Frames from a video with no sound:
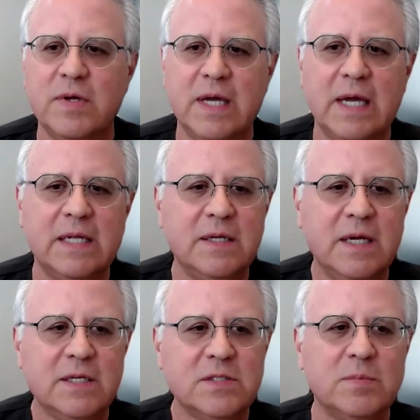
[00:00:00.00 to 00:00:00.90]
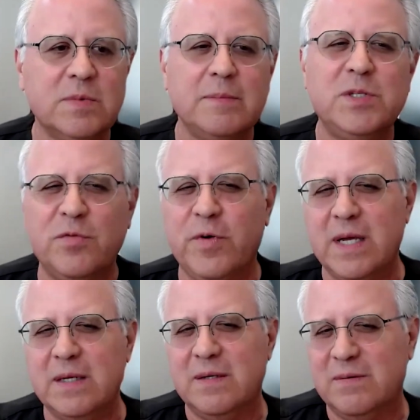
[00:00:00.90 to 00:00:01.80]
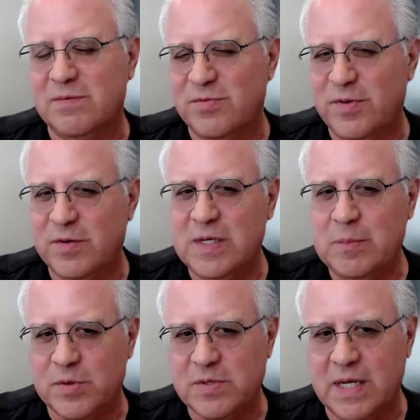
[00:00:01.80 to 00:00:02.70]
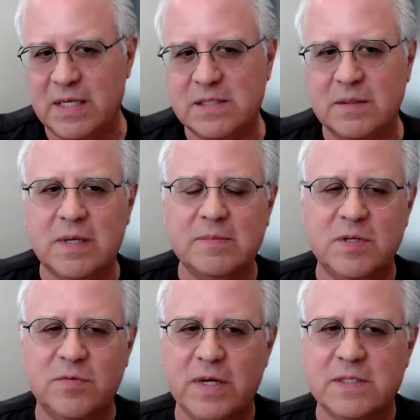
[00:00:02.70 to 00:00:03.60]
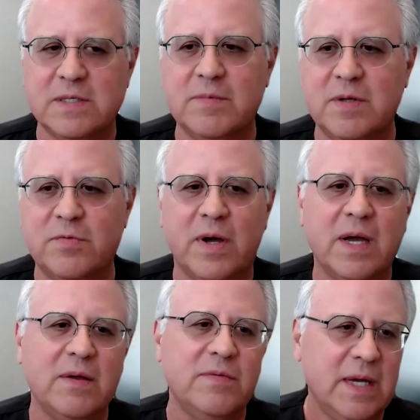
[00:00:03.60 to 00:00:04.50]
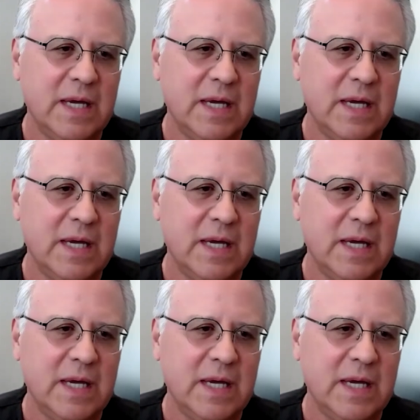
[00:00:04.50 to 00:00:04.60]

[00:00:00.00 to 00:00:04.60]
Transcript: And sometimes you find 50%, sometimes you find 75.